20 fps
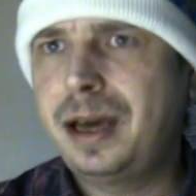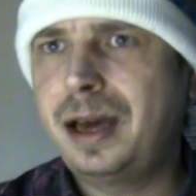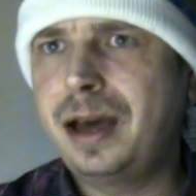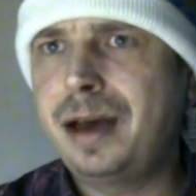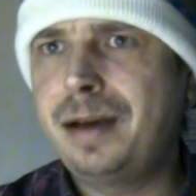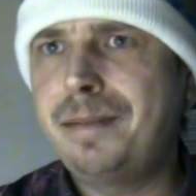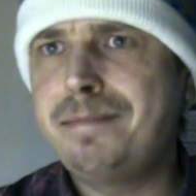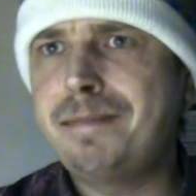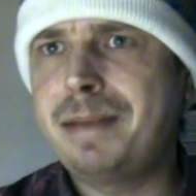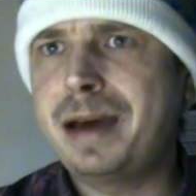
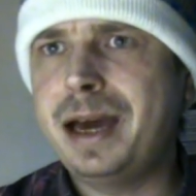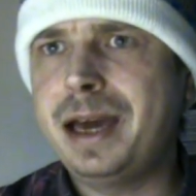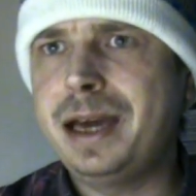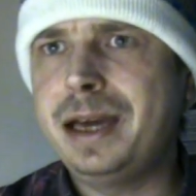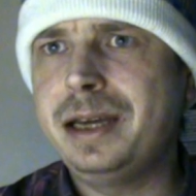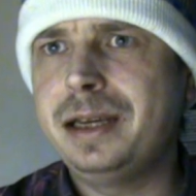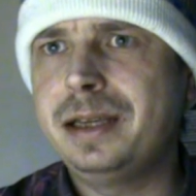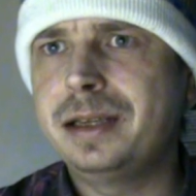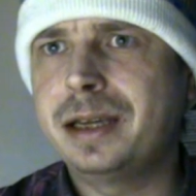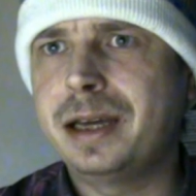
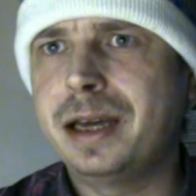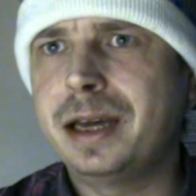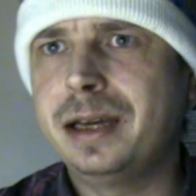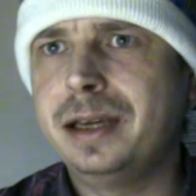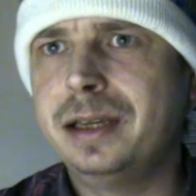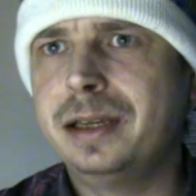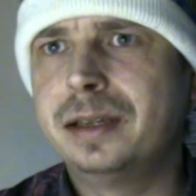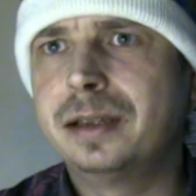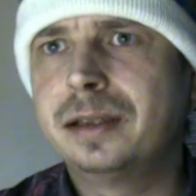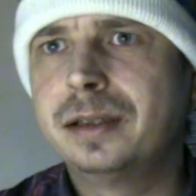
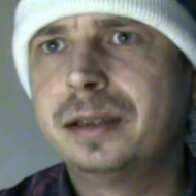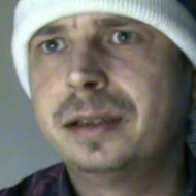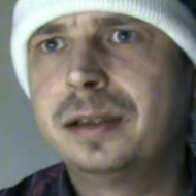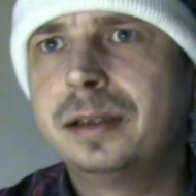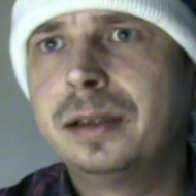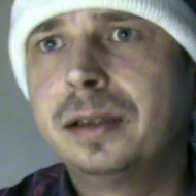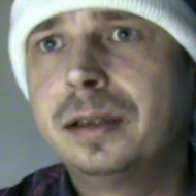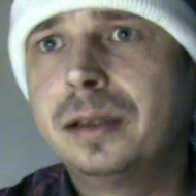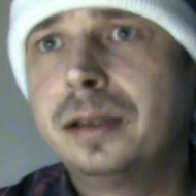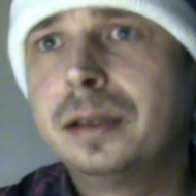Amazing!
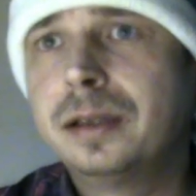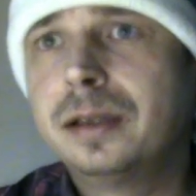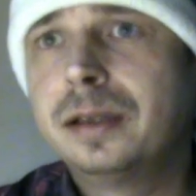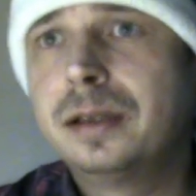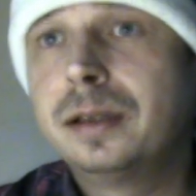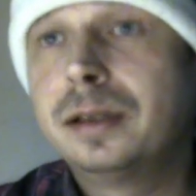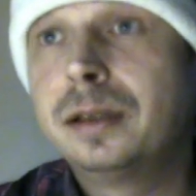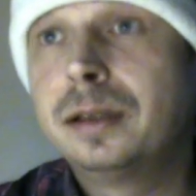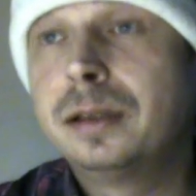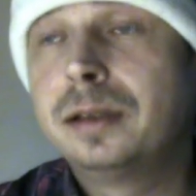My
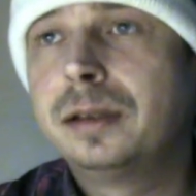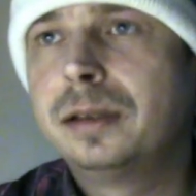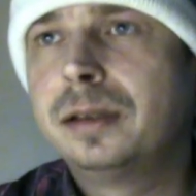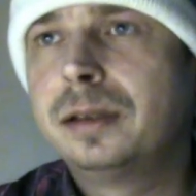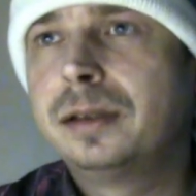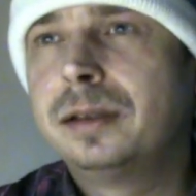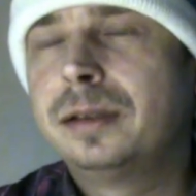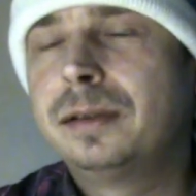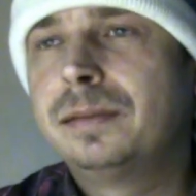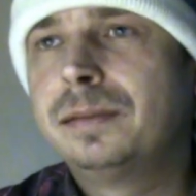first
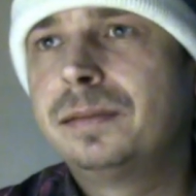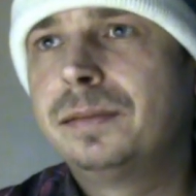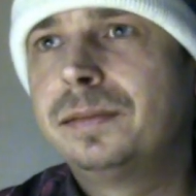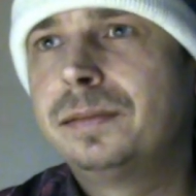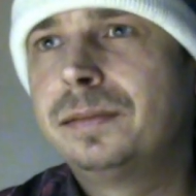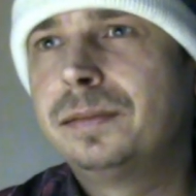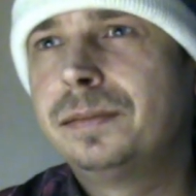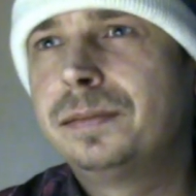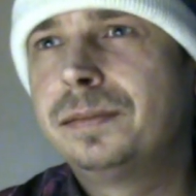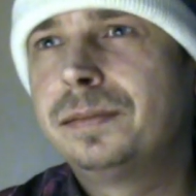game I ever
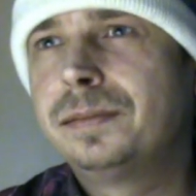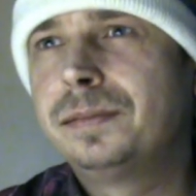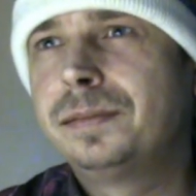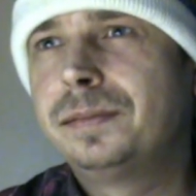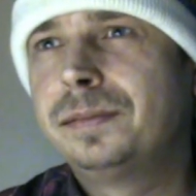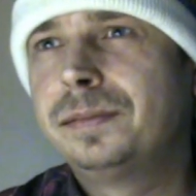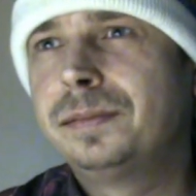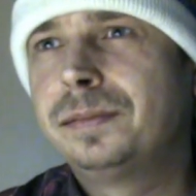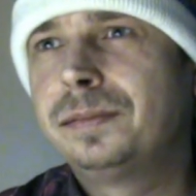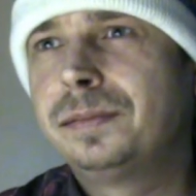played
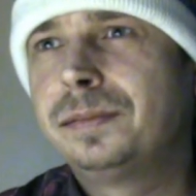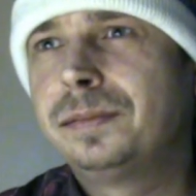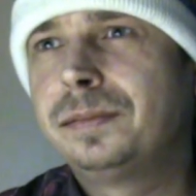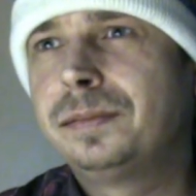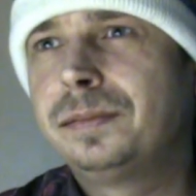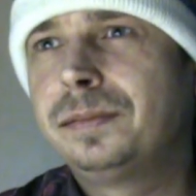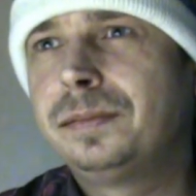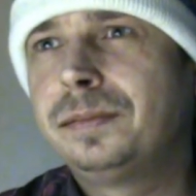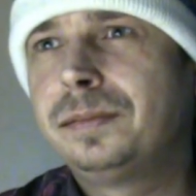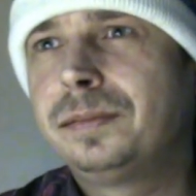was
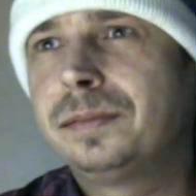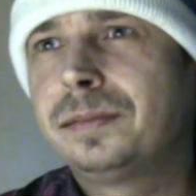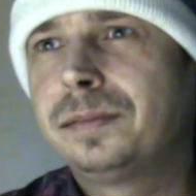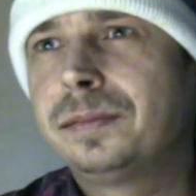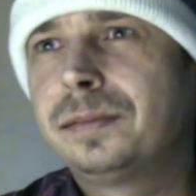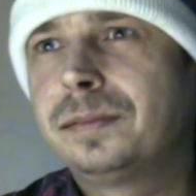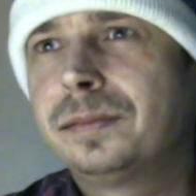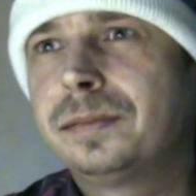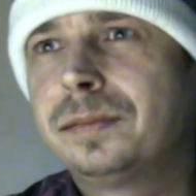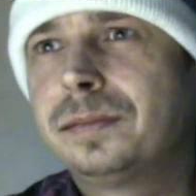Mario
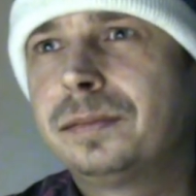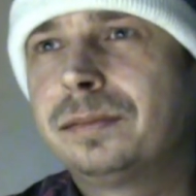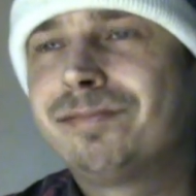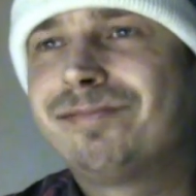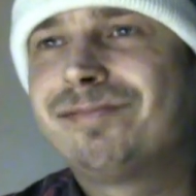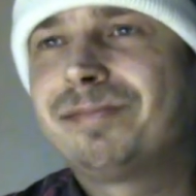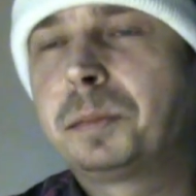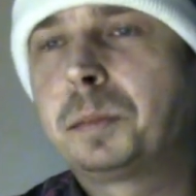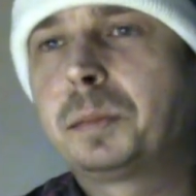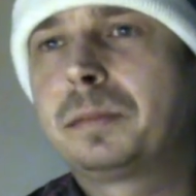Brothers for the
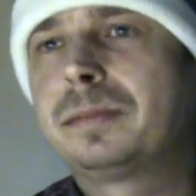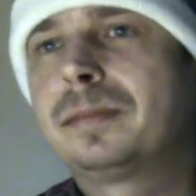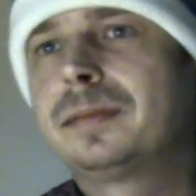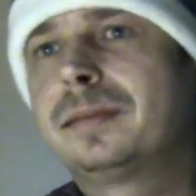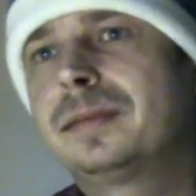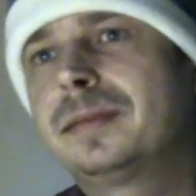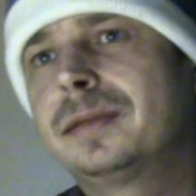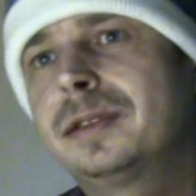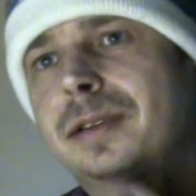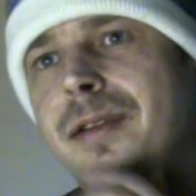NES.
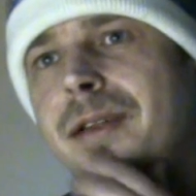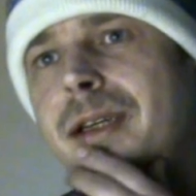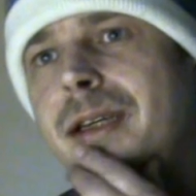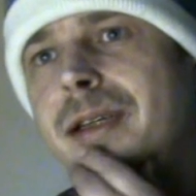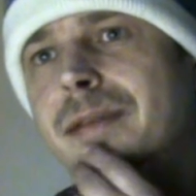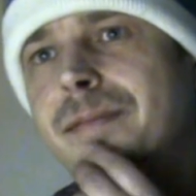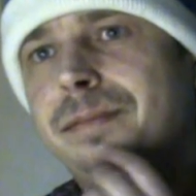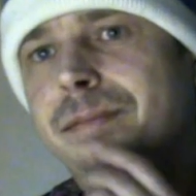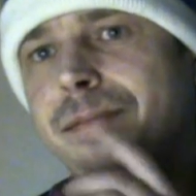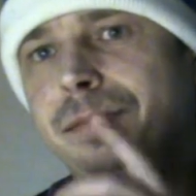What was your
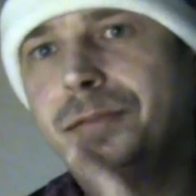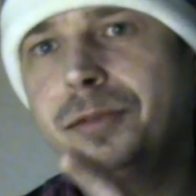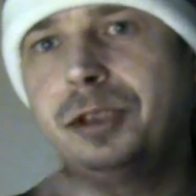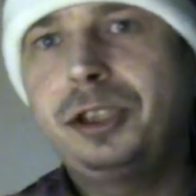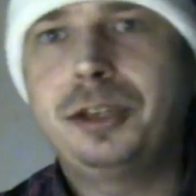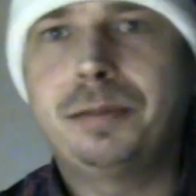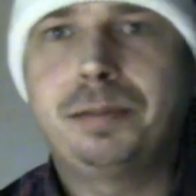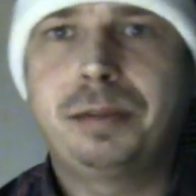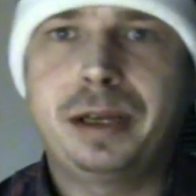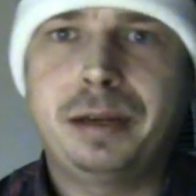favourite
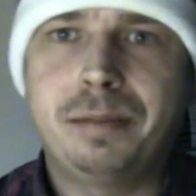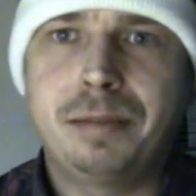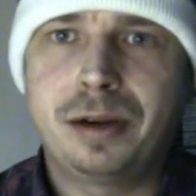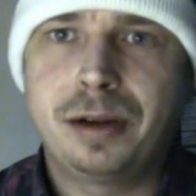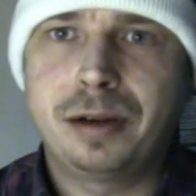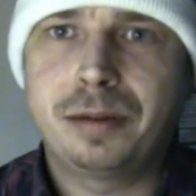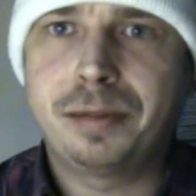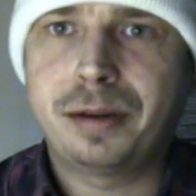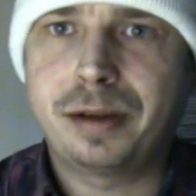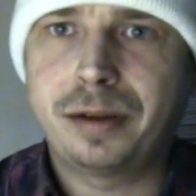Richard game? played
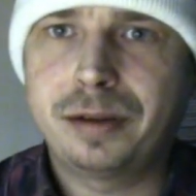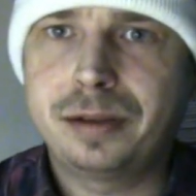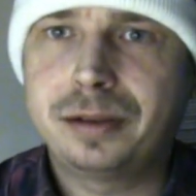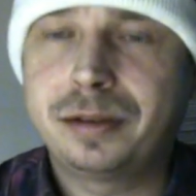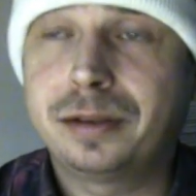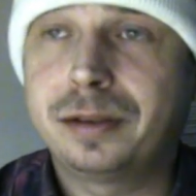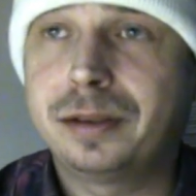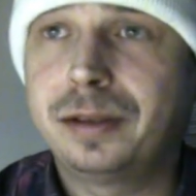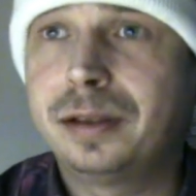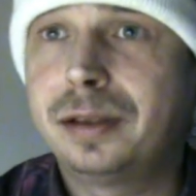Mario
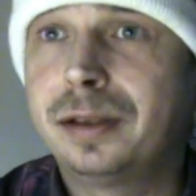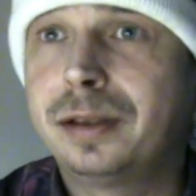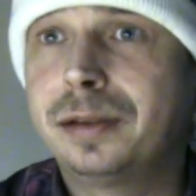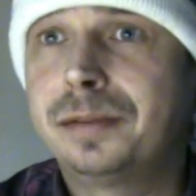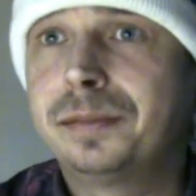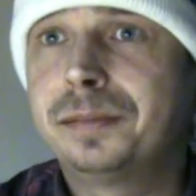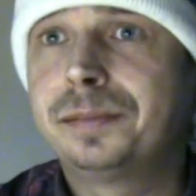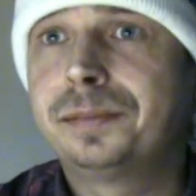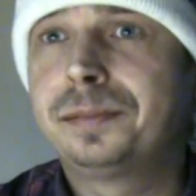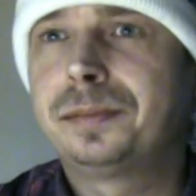Brothers. Um,
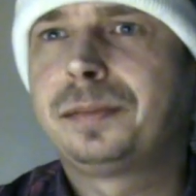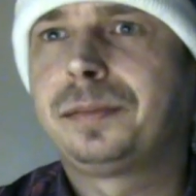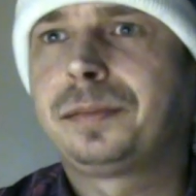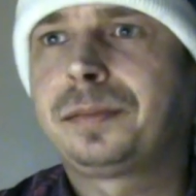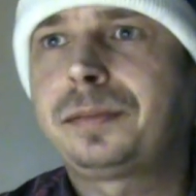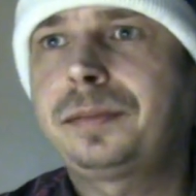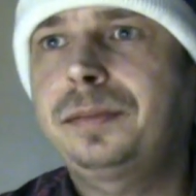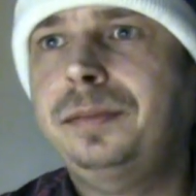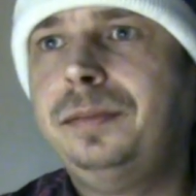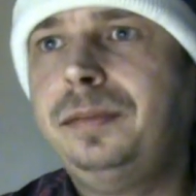first game. Um,
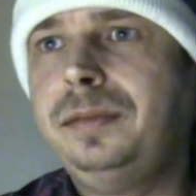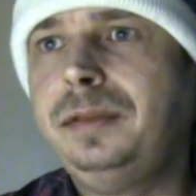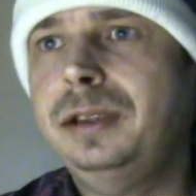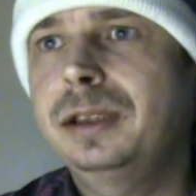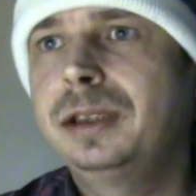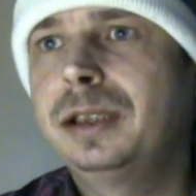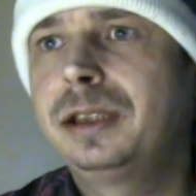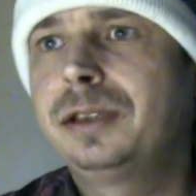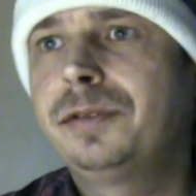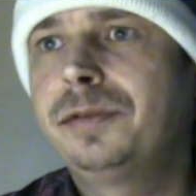
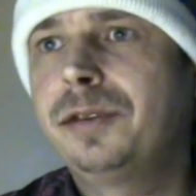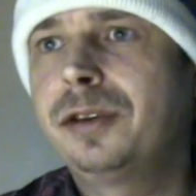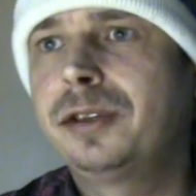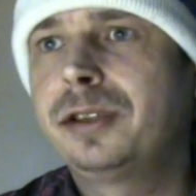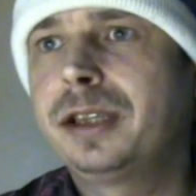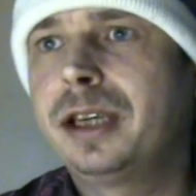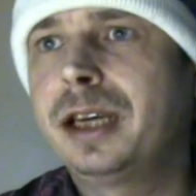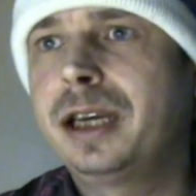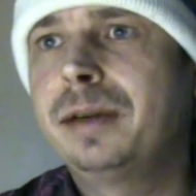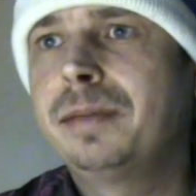yeah. His
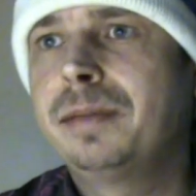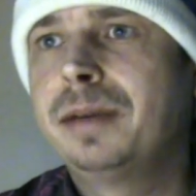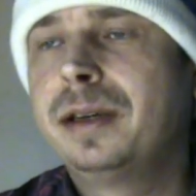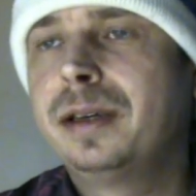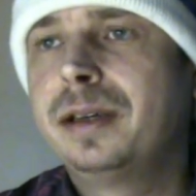first game.